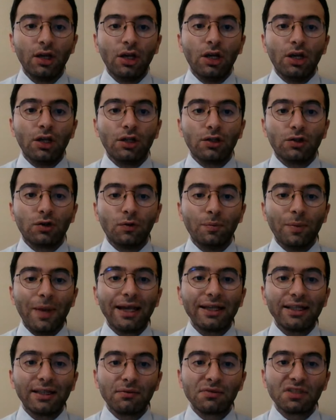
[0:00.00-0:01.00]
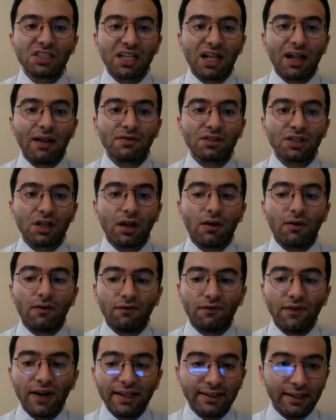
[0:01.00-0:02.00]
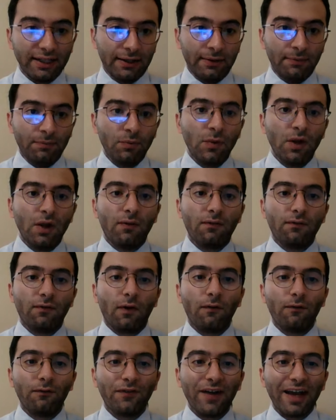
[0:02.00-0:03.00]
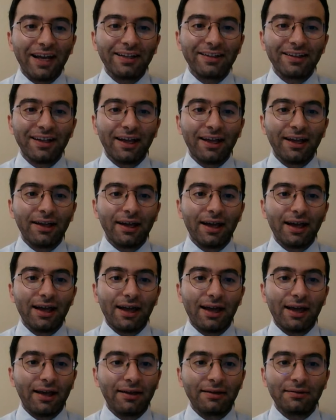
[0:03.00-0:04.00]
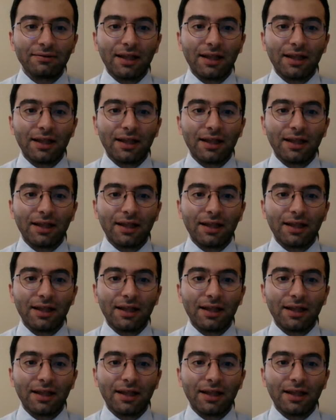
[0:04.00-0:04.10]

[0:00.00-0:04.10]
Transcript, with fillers: to make themselves ready for further uh,